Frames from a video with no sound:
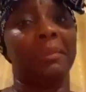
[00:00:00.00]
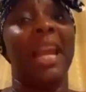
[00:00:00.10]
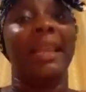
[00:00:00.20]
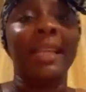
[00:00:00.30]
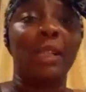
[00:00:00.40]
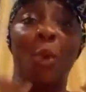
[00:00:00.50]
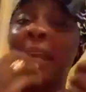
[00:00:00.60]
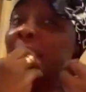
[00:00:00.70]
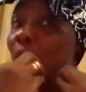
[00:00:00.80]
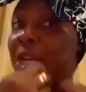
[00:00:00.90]
This
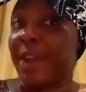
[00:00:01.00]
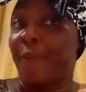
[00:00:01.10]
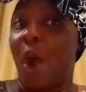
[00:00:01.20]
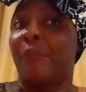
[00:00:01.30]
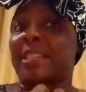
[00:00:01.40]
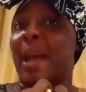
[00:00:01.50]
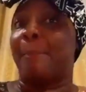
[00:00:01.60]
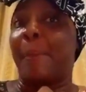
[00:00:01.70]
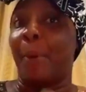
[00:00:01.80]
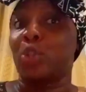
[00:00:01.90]
is so difficult for some
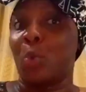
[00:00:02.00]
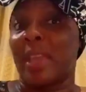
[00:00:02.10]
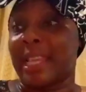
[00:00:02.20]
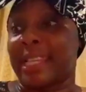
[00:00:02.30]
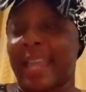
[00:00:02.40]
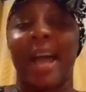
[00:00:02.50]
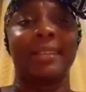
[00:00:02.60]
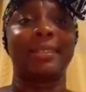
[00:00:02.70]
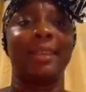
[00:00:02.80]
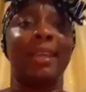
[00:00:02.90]
people to
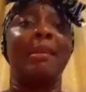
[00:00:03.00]
understand.